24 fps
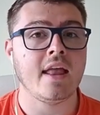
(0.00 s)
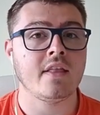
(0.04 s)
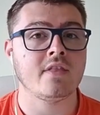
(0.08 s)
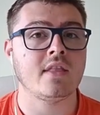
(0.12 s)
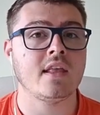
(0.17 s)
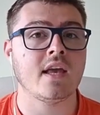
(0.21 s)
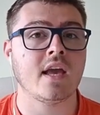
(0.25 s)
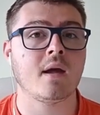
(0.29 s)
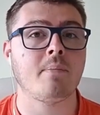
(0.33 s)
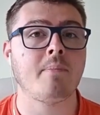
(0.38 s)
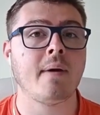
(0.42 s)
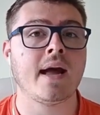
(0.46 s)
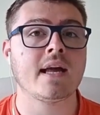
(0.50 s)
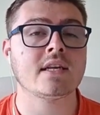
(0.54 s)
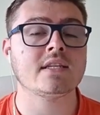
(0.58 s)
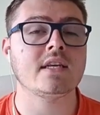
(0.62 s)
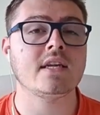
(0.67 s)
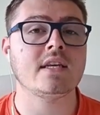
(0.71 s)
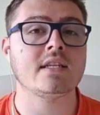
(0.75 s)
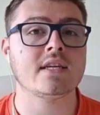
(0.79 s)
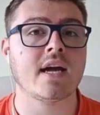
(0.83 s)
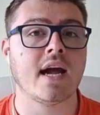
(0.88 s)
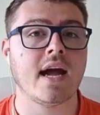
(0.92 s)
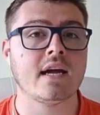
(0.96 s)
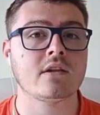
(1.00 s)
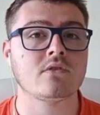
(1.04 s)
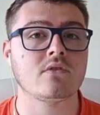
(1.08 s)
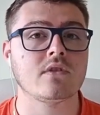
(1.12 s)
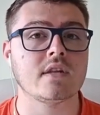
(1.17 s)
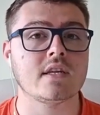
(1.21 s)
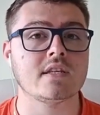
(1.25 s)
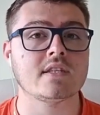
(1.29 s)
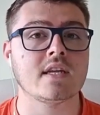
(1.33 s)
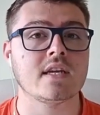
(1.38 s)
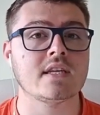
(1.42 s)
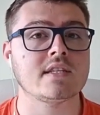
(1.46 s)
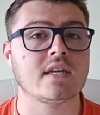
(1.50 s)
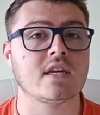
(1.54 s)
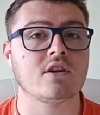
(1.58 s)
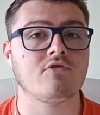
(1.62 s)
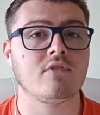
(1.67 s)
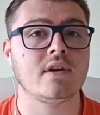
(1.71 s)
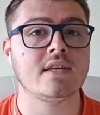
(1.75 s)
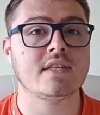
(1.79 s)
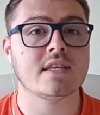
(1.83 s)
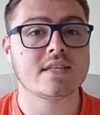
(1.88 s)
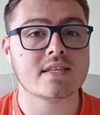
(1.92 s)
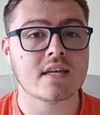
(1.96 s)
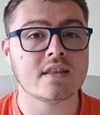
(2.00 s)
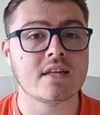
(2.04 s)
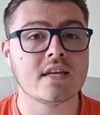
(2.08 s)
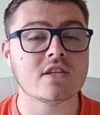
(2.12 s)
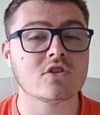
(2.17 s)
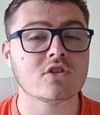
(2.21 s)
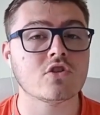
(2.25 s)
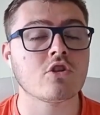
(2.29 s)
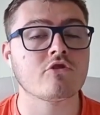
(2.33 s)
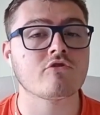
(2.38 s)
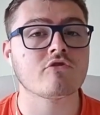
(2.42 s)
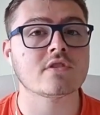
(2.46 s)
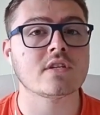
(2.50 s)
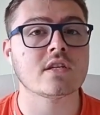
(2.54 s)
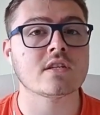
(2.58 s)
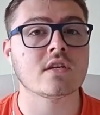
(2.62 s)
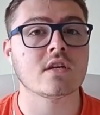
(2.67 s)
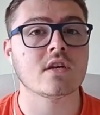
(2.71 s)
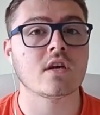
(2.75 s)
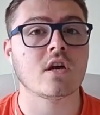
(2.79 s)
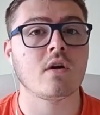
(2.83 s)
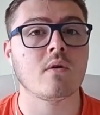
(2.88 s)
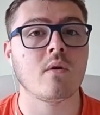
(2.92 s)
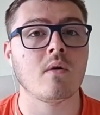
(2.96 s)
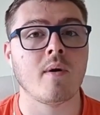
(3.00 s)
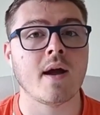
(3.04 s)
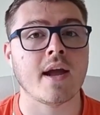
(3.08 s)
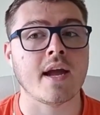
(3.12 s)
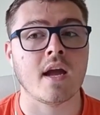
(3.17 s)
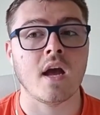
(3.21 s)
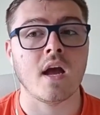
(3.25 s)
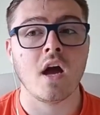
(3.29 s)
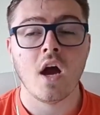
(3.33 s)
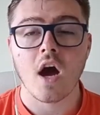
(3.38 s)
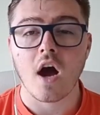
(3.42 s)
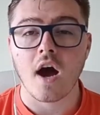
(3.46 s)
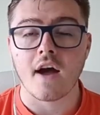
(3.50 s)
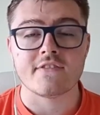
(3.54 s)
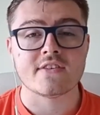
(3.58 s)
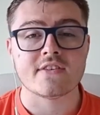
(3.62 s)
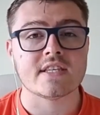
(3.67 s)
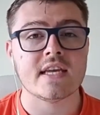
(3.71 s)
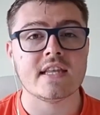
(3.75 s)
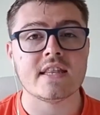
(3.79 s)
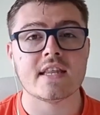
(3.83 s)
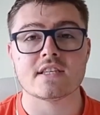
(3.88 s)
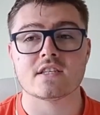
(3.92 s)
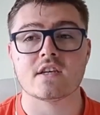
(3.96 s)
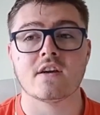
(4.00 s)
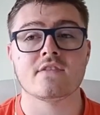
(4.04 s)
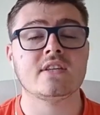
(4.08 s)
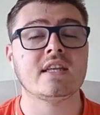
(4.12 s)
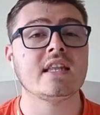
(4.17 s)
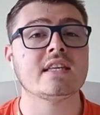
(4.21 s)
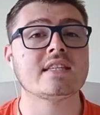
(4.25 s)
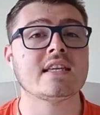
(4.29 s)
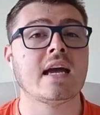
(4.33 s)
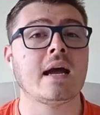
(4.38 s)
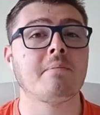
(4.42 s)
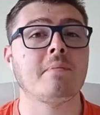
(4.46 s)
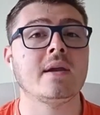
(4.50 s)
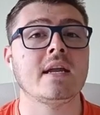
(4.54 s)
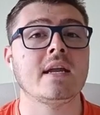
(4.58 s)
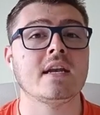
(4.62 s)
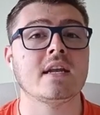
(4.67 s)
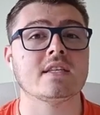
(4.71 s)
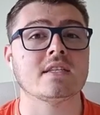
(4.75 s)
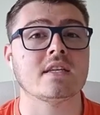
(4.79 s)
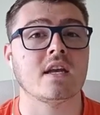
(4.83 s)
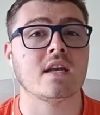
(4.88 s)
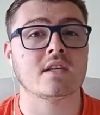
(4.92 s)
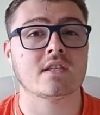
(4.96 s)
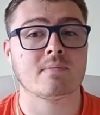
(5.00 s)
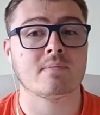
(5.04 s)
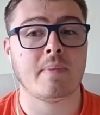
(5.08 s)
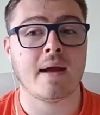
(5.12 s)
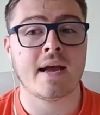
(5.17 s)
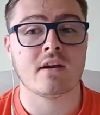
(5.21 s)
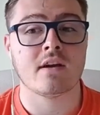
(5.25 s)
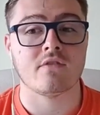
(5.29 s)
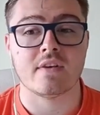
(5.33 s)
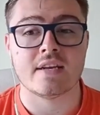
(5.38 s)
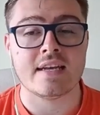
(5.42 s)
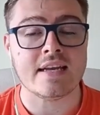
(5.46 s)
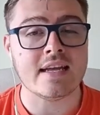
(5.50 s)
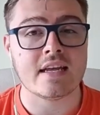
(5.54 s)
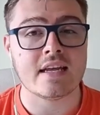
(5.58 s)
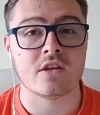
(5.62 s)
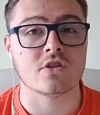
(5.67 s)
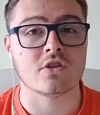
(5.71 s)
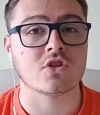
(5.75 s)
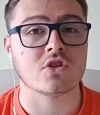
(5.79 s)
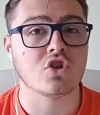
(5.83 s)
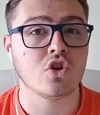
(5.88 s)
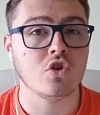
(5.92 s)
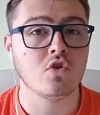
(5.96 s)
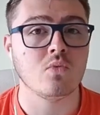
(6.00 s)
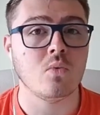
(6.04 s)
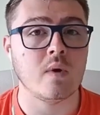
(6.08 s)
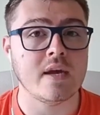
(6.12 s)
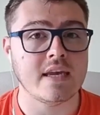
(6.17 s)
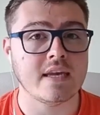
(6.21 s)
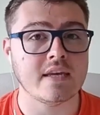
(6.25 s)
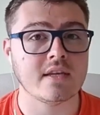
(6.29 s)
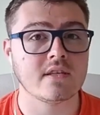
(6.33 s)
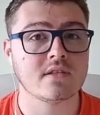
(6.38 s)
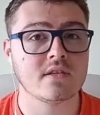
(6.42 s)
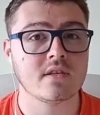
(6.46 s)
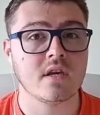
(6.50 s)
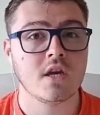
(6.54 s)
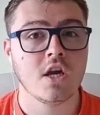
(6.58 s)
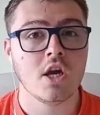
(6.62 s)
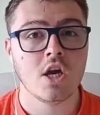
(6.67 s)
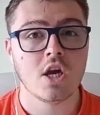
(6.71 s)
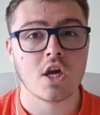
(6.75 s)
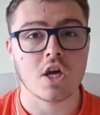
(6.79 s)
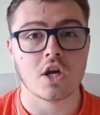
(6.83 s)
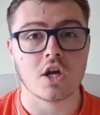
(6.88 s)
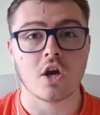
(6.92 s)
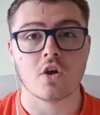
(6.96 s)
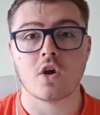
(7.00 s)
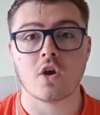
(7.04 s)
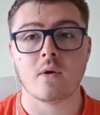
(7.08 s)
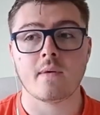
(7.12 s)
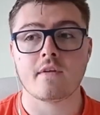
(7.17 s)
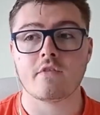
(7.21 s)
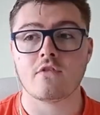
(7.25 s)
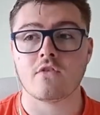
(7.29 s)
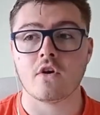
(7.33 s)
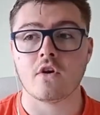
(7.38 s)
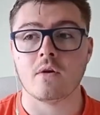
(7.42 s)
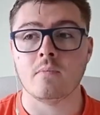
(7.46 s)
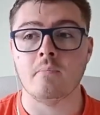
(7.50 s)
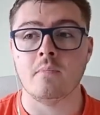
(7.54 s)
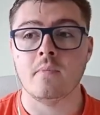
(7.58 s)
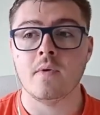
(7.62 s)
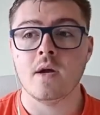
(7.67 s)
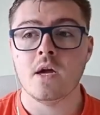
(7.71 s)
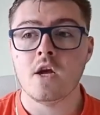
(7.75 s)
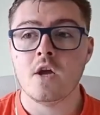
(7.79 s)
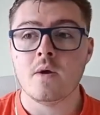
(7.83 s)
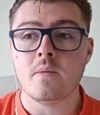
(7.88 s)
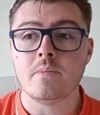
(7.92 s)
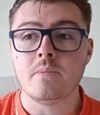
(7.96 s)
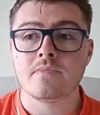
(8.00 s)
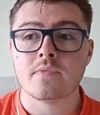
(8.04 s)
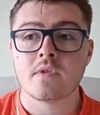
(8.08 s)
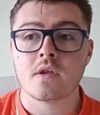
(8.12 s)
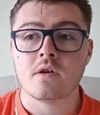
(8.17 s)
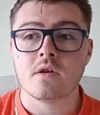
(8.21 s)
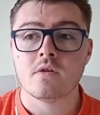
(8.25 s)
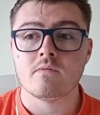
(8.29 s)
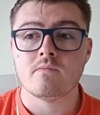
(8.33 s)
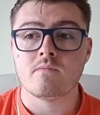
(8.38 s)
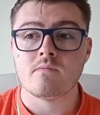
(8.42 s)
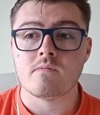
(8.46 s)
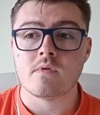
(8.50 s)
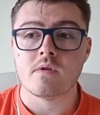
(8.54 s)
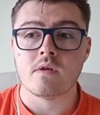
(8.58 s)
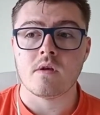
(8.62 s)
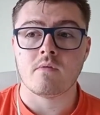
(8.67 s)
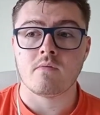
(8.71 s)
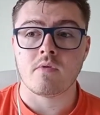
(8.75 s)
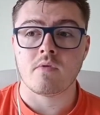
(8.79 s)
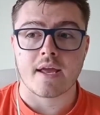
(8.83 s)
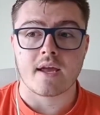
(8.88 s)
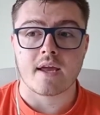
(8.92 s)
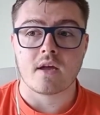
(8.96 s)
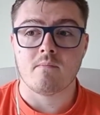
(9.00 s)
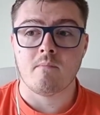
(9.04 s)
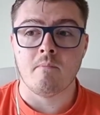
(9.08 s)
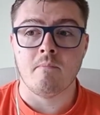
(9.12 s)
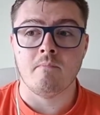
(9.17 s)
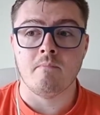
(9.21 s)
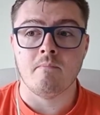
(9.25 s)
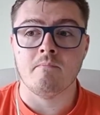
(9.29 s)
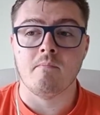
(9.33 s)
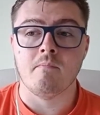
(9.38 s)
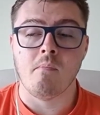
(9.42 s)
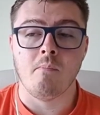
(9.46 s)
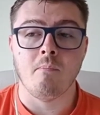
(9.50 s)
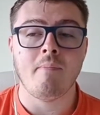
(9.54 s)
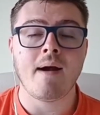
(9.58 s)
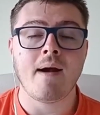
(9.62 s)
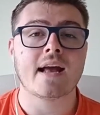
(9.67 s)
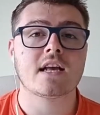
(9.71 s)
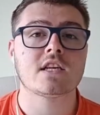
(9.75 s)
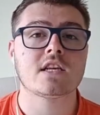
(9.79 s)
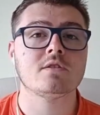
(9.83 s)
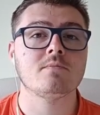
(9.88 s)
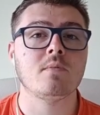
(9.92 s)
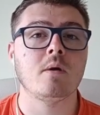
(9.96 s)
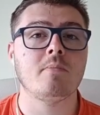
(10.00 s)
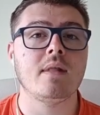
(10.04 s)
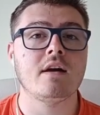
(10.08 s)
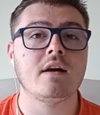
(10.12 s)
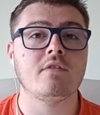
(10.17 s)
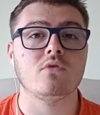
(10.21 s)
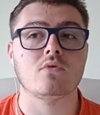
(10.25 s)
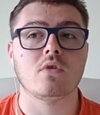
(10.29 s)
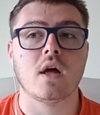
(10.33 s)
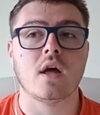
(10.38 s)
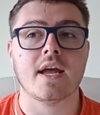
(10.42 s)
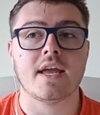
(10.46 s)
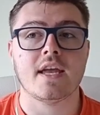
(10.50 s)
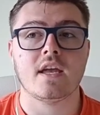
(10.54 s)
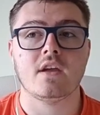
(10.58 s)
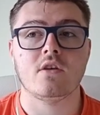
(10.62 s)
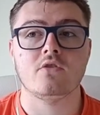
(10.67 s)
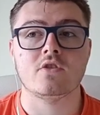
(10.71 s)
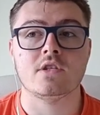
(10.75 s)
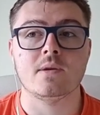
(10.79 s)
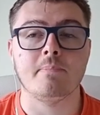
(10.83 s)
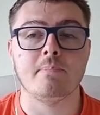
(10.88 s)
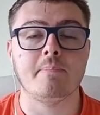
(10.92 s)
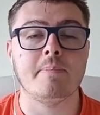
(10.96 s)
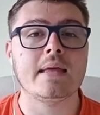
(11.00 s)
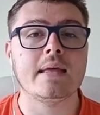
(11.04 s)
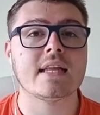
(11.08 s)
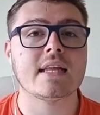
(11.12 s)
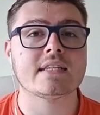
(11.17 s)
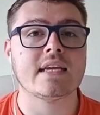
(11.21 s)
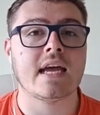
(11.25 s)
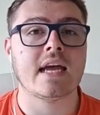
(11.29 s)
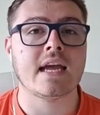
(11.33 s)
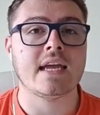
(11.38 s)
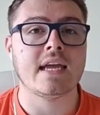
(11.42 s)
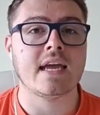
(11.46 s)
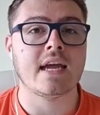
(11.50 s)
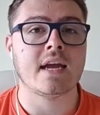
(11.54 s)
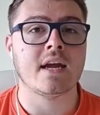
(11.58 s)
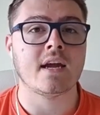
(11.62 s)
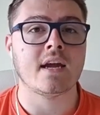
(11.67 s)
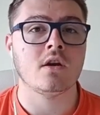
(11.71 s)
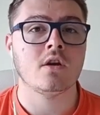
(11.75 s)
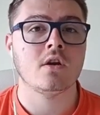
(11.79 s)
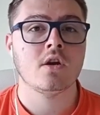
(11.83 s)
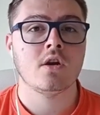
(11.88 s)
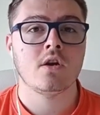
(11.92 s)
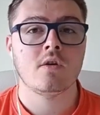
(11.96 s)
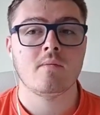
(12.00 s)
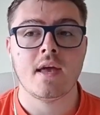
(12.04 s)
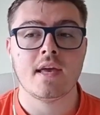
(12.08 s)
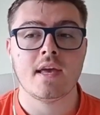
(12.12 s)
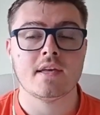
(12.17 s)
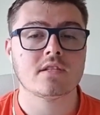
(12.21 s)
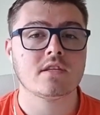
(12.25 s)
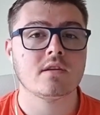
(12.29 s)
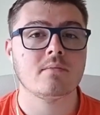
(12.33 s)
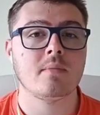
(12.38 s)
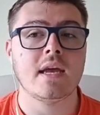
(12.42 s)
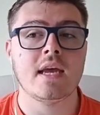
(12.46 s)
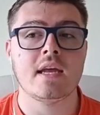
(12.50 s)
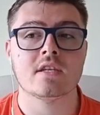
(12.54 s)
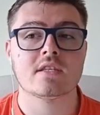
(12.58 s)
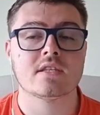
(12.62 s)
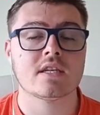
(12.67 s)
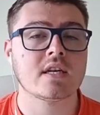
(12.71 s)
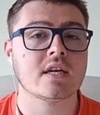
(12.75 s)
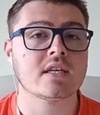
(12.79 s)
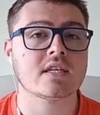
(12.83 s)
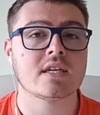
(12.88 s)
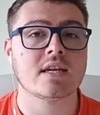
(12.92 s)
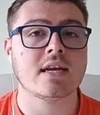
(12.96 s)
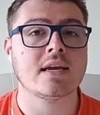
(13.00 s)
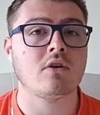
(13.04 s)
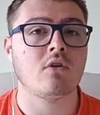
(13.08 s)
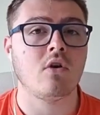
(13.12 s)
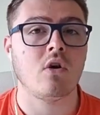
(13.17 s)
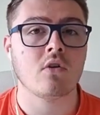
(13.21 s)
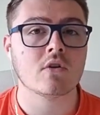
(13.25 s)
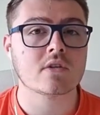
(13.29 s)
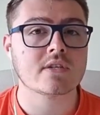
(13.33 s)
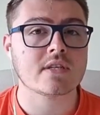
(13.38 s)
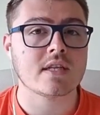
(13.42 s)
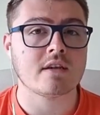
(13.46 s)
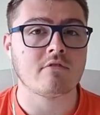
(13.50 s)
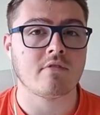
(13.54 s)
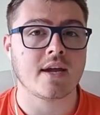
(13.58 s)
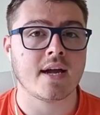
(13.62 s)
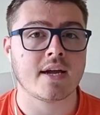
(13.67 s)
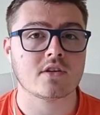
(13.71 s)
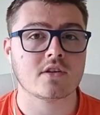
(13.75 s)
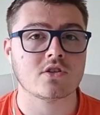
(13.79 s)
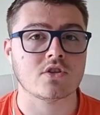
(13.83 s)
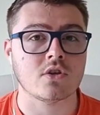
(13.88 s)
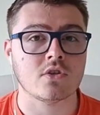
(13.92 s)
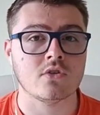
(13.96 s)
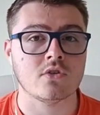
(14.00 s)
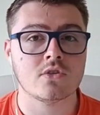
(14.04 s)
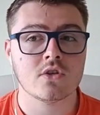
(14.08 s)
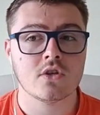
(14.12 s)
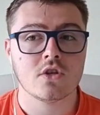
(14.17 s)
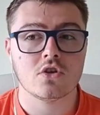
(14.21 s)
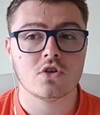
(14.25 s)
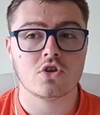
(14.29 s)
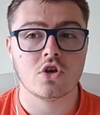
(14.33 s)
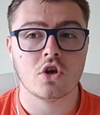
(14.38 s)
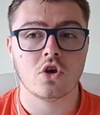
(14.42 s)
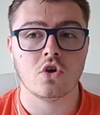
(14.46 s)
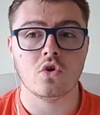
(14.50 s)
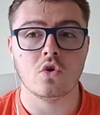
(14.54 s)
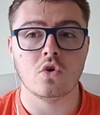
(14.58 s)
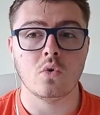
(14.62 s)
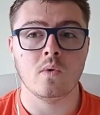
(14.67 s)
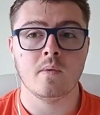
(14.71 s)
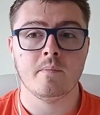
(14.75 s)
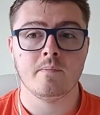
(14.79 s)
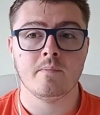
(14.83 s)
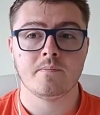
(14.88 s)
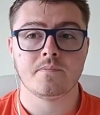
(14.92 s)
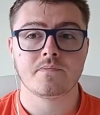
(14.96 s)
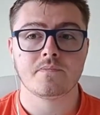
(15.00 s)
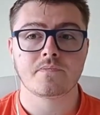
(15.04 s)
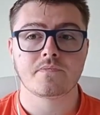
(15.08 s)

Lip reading: the capacity to handle these things increases and the intolerances can go away. I've seen this. I've seen this happen in a span of little as 2 weeks, you know, going from like maximum level, like debilitating histamine, salicylate or oxalate reactions to